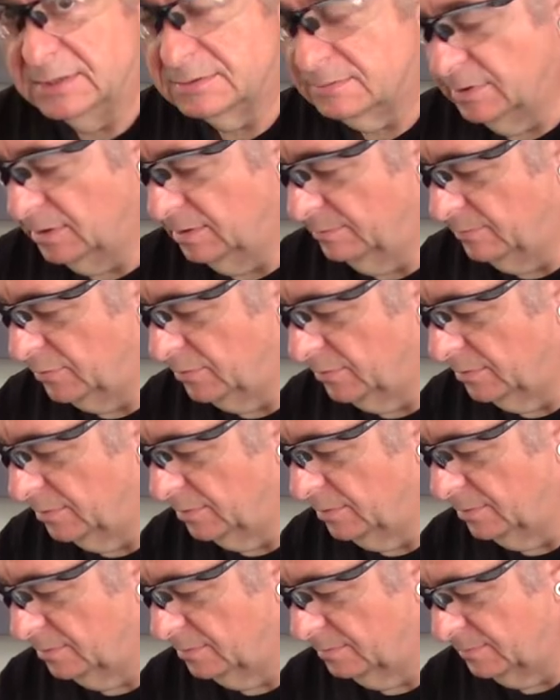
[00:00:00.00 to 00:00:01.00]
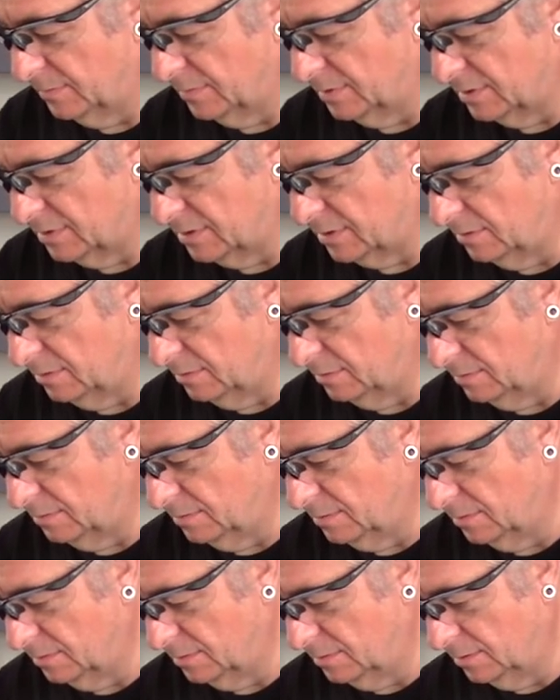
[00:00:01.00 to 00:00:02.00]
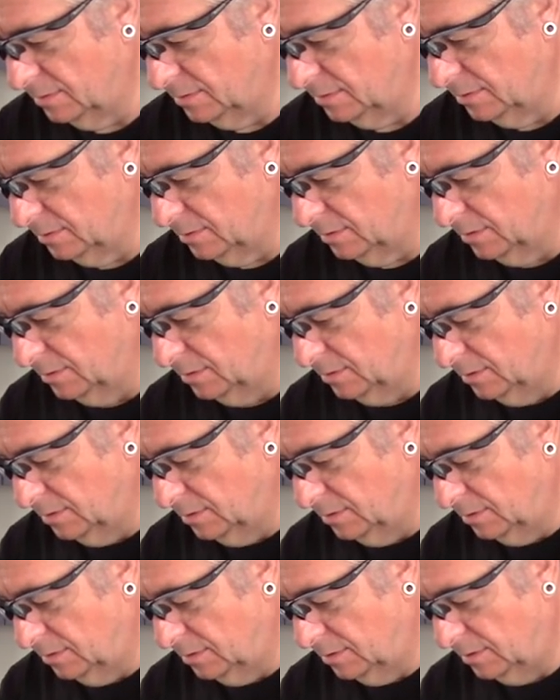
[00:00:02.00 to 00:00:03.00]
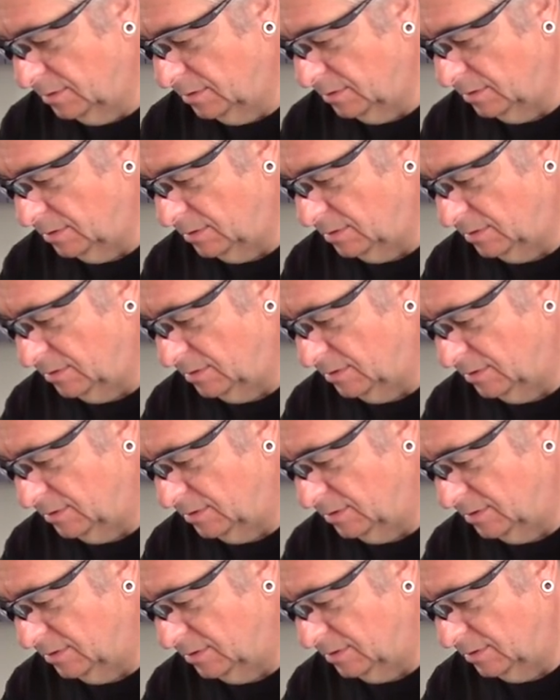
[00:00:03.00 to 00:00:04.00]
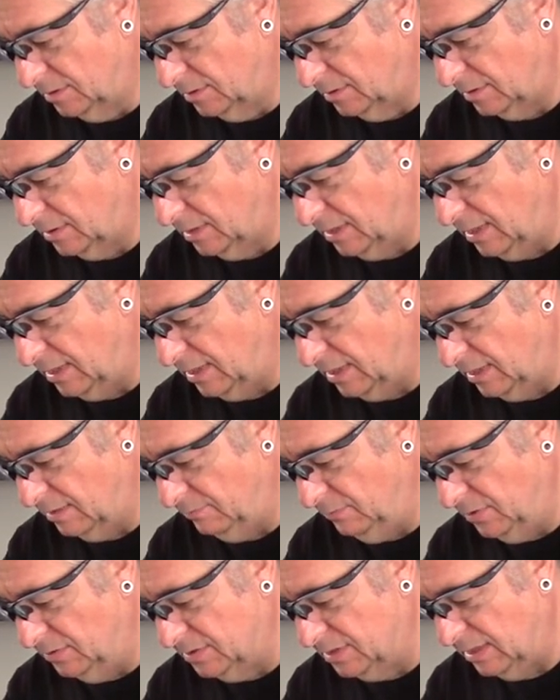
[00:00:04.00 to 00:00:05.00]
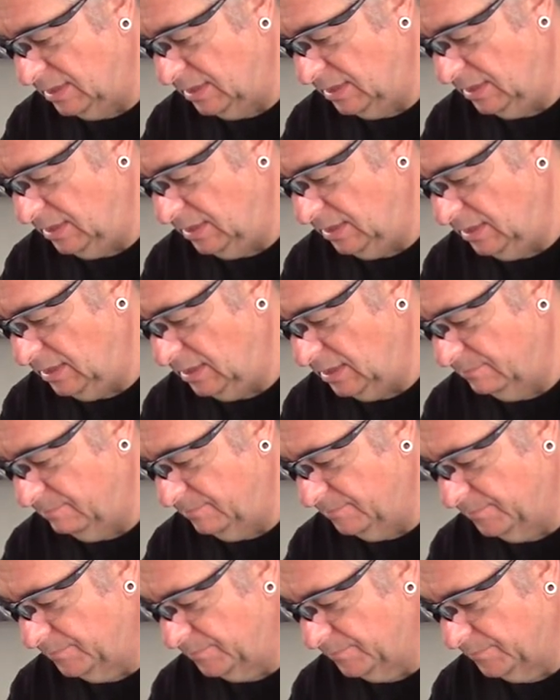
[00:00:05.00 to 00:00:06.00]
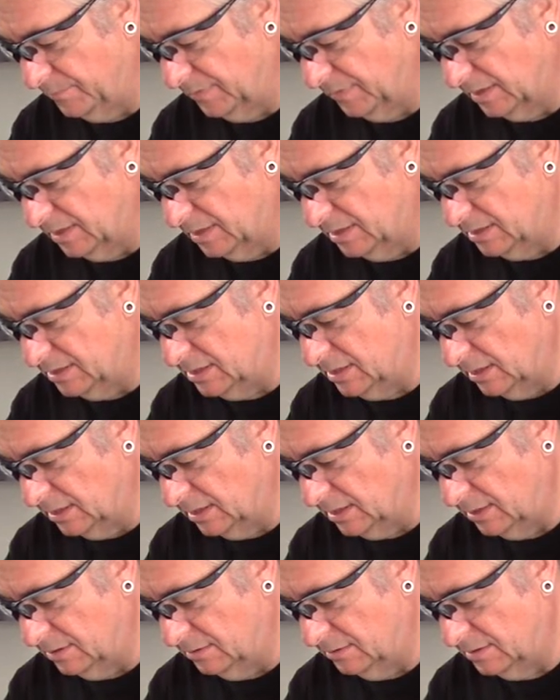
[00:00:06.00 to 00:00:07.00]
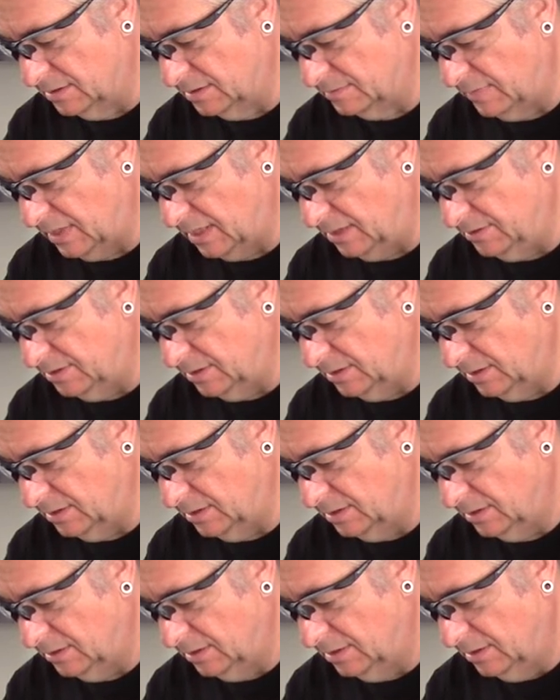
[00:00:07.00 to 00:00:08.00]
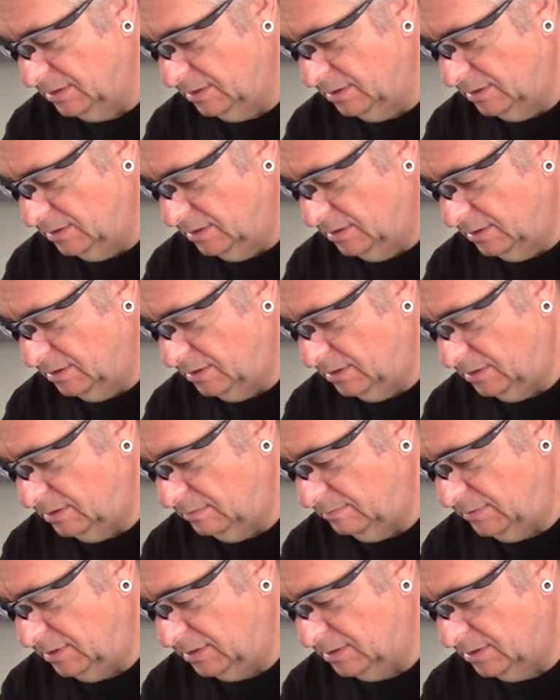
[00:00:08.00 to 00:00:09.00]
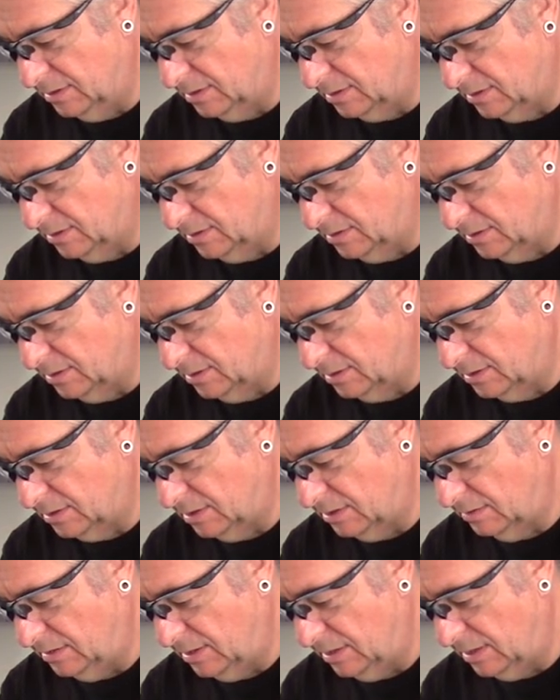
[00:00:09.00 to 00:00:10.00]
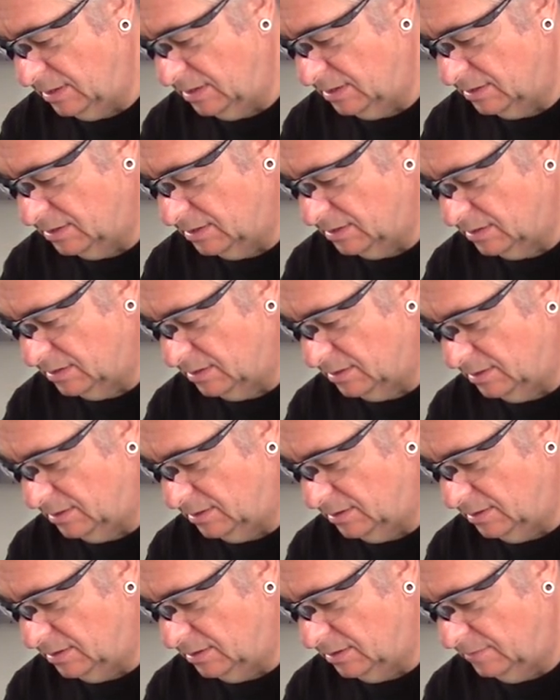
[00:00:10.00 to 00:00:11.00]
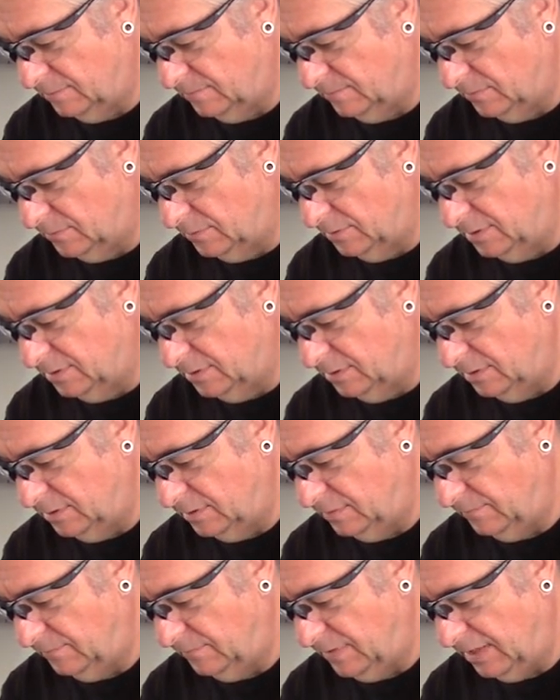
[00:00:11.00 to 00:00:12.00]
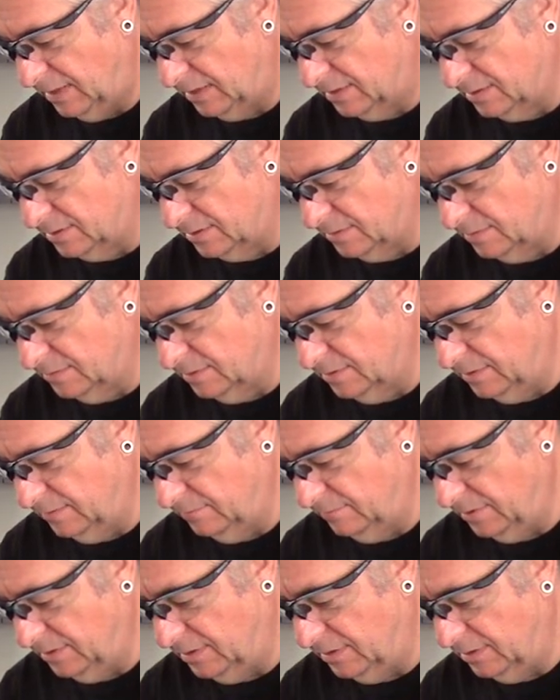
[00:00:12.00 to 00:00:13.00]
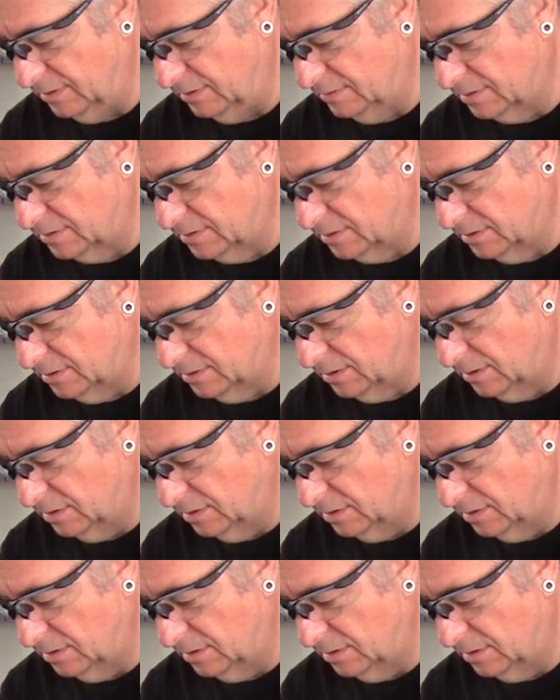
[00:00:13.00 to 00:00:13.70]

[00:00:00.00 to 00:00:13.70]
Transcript: is really important. So uh, I am using a um, silicone spatula uh, because caustic soda has unfortunate effects on everything else